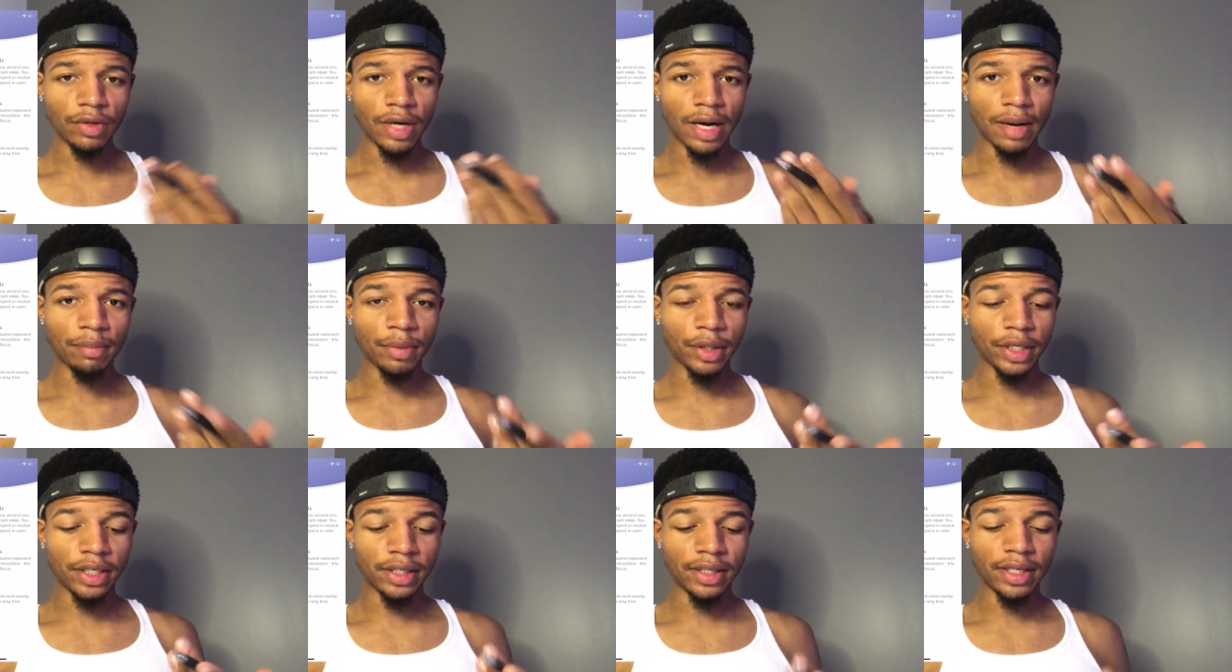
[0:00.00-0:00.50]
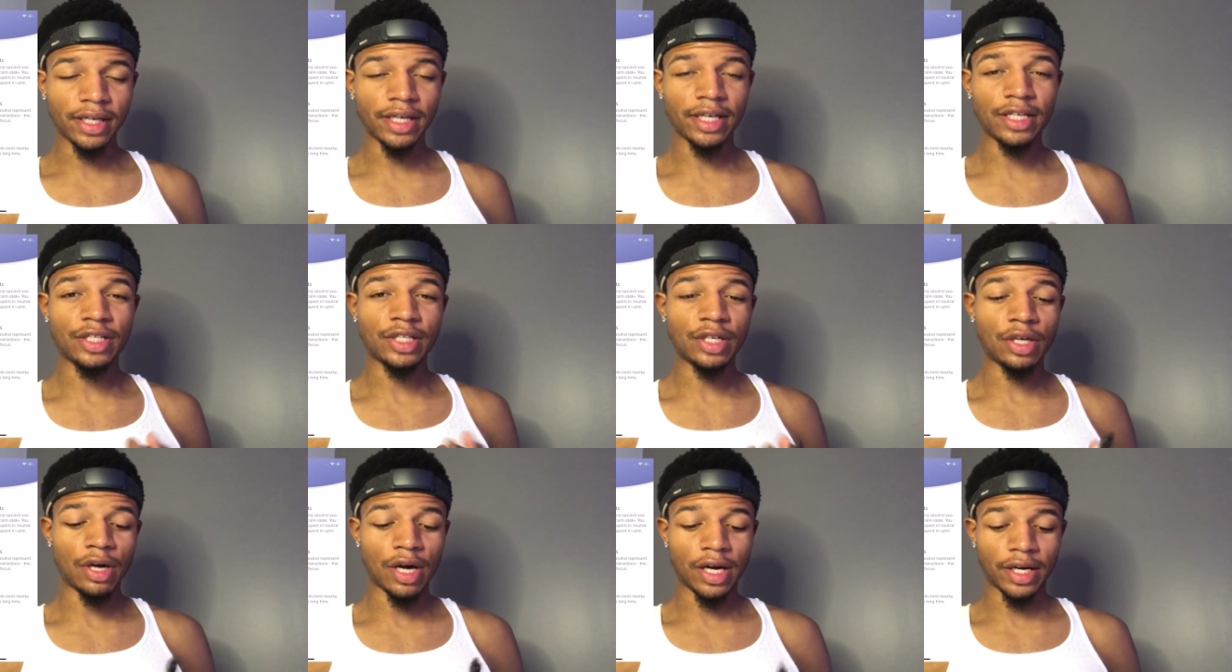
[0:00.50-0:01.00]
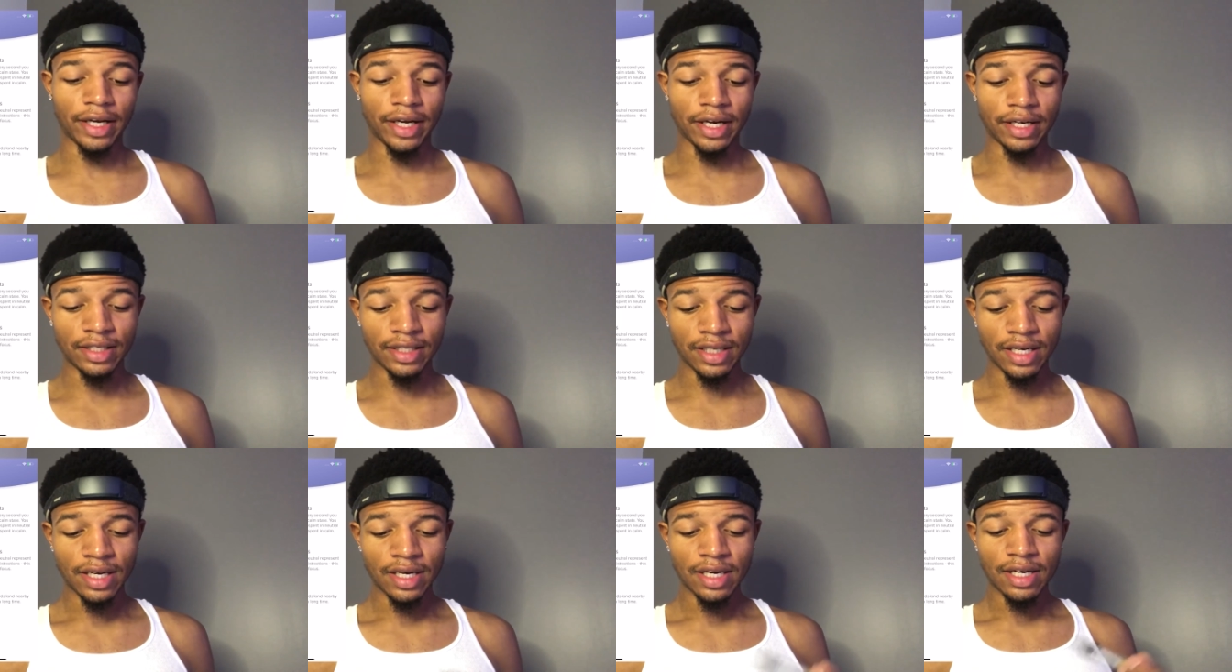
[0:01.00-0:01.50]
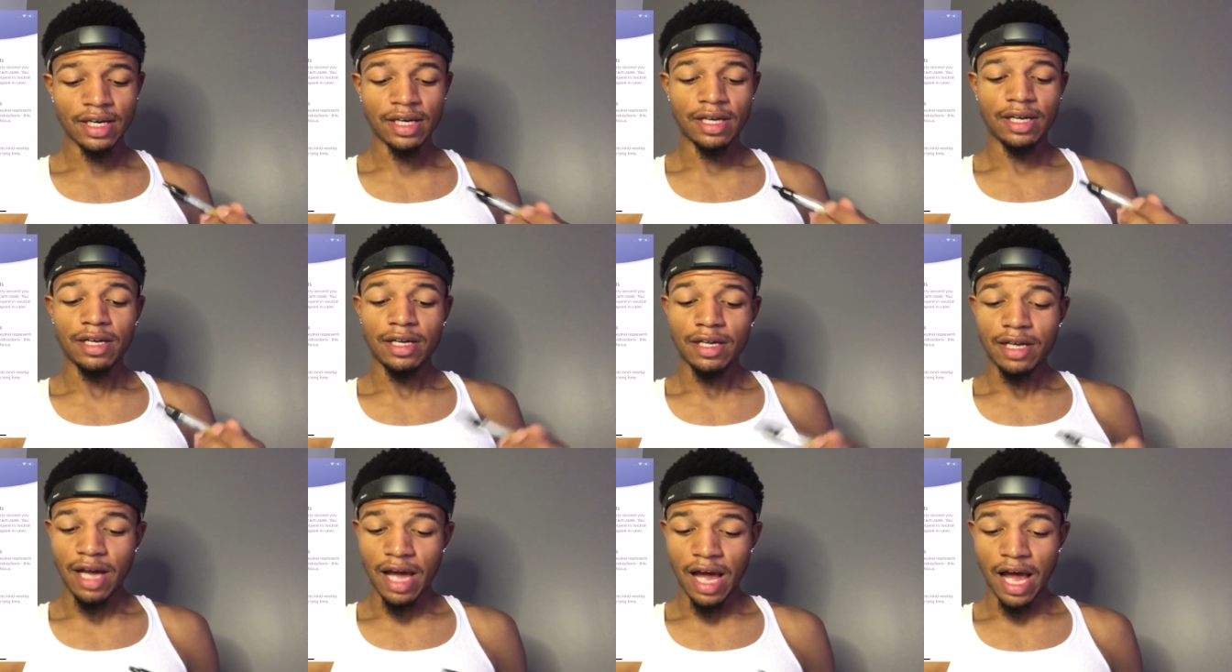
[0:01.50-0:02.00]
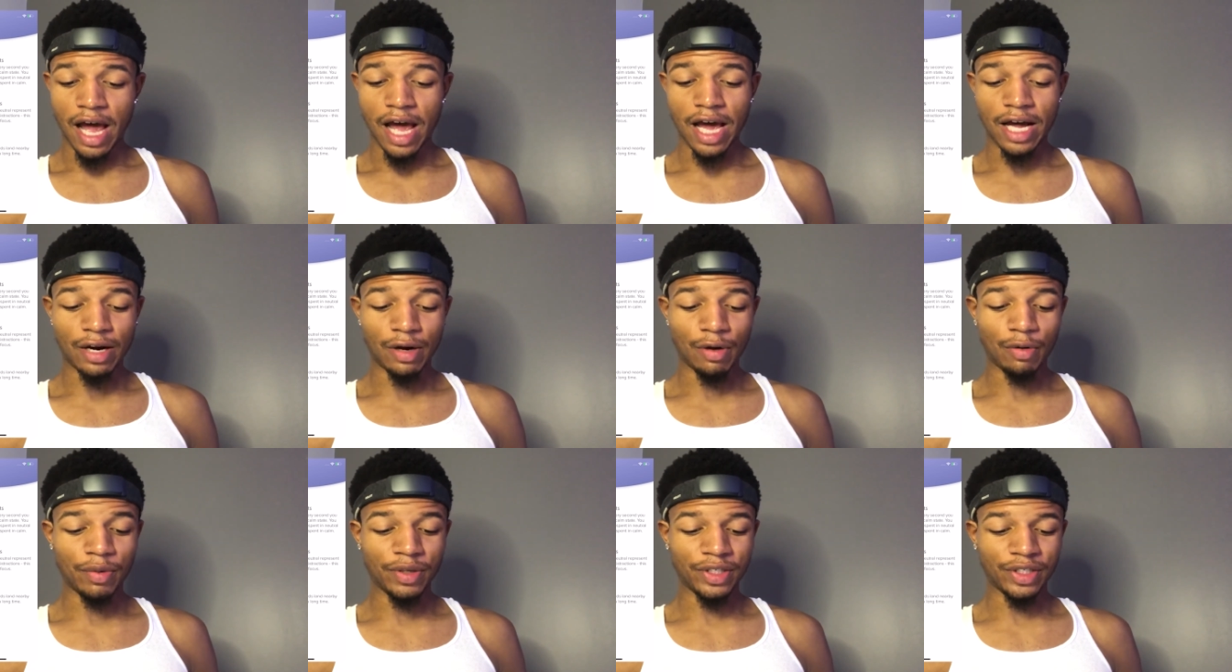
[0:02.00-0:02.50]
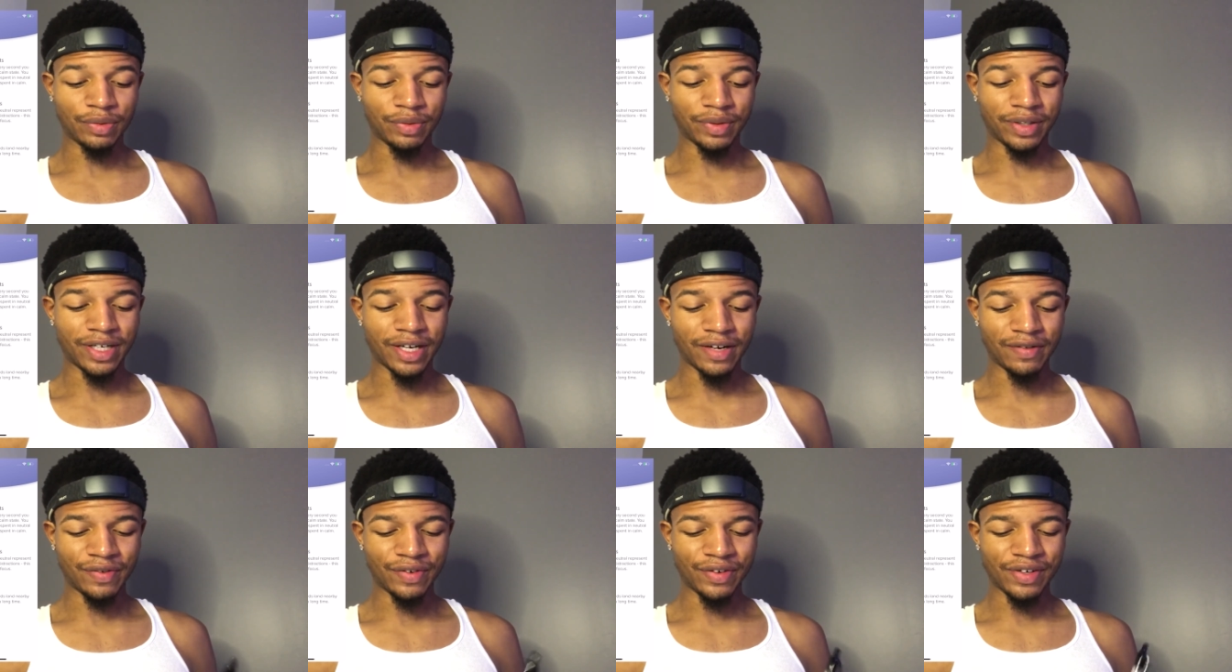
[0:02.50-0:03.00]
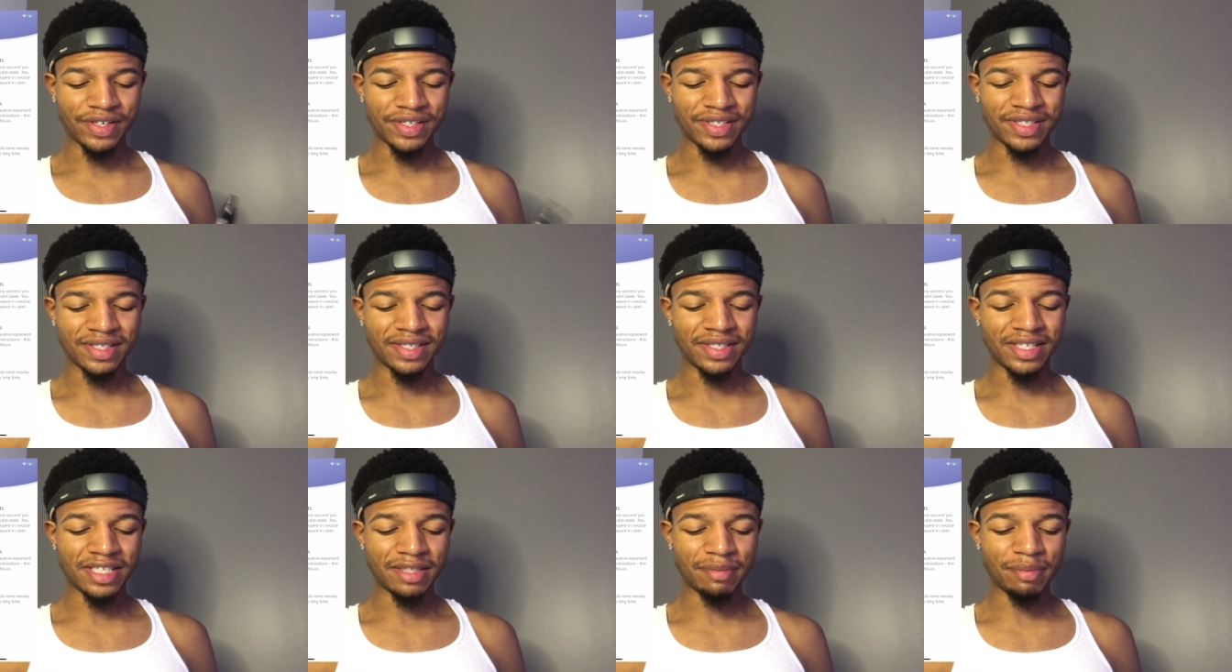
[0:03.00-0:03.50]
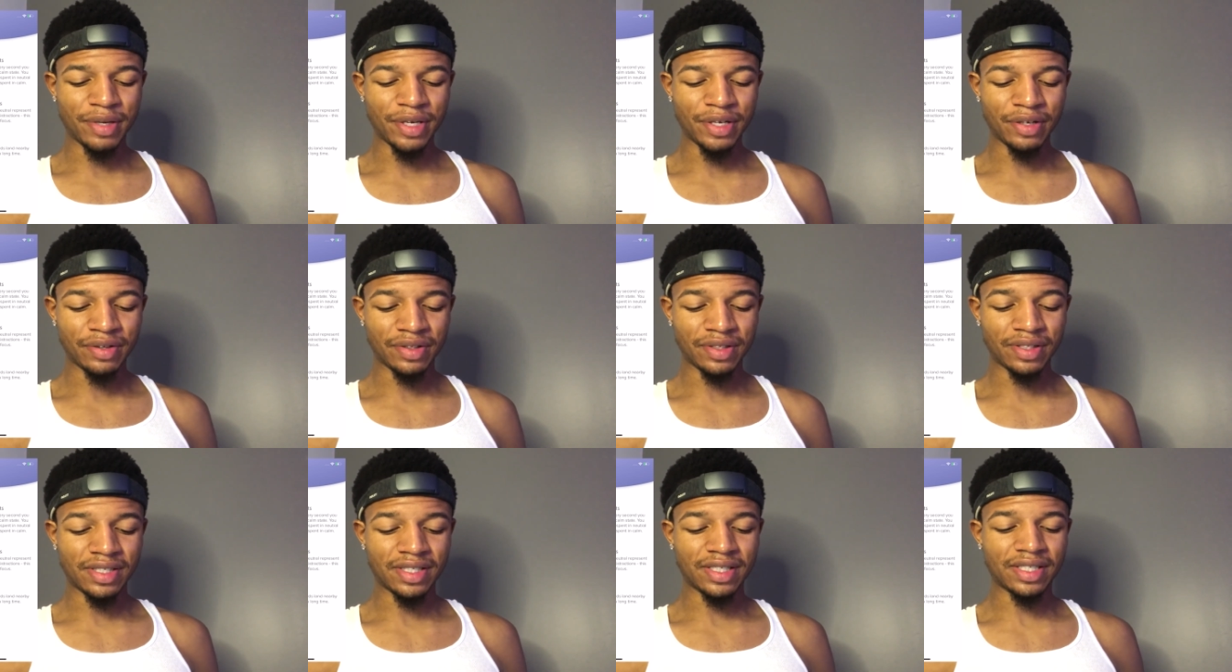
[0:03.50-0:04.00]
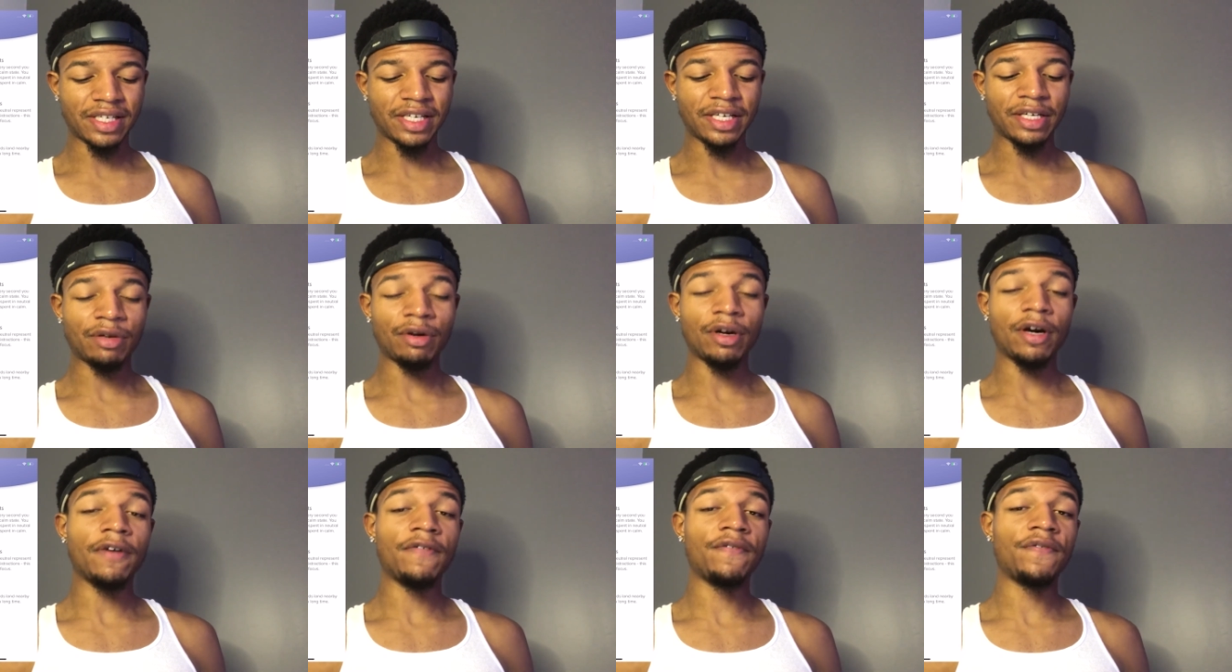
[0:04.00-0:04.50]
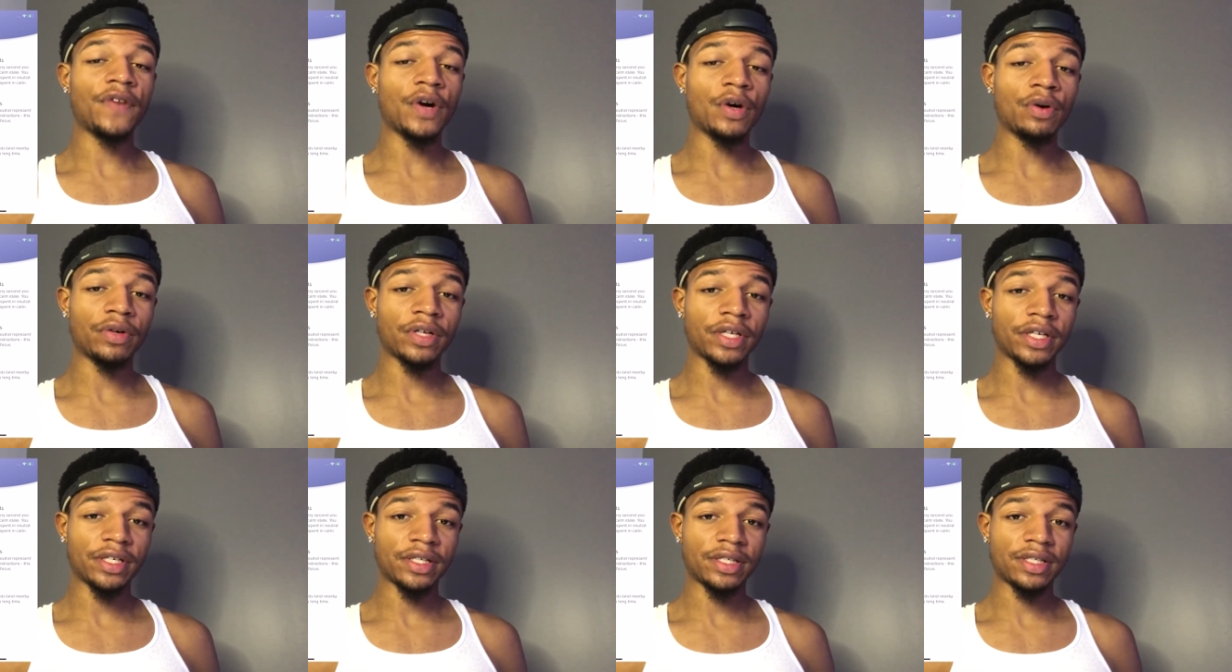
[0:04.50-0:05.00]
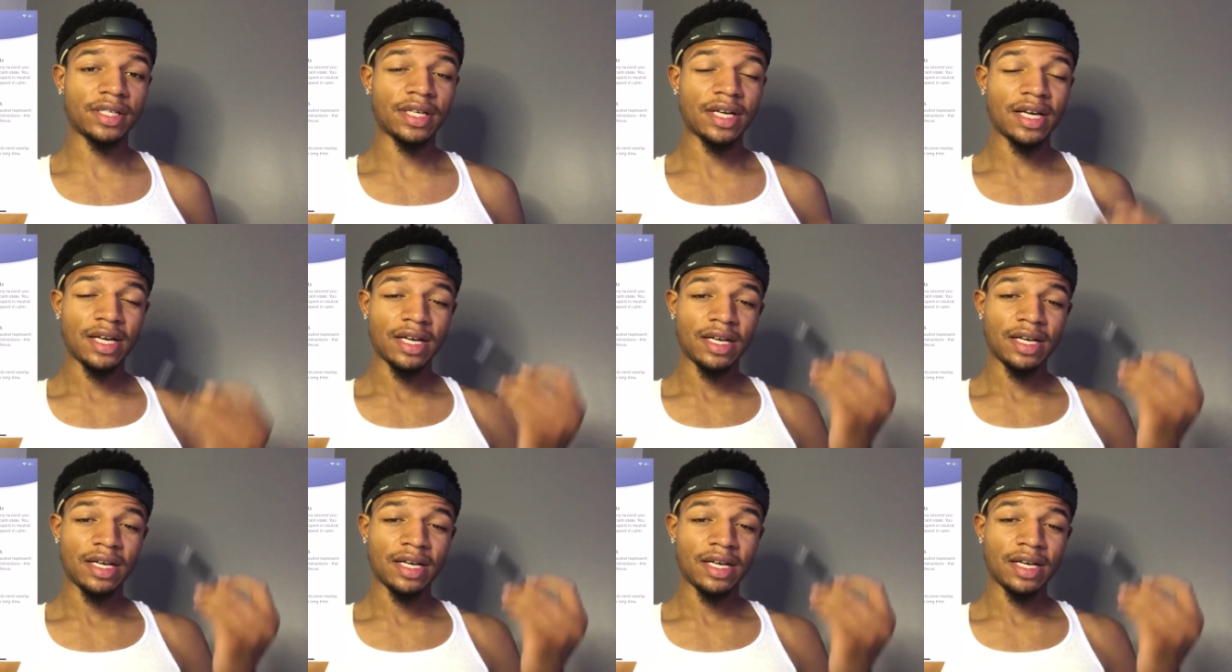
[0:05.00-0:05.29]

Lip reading: breathed in. So I guess I had a whole bunch of recoveries. This builds the skill of focus.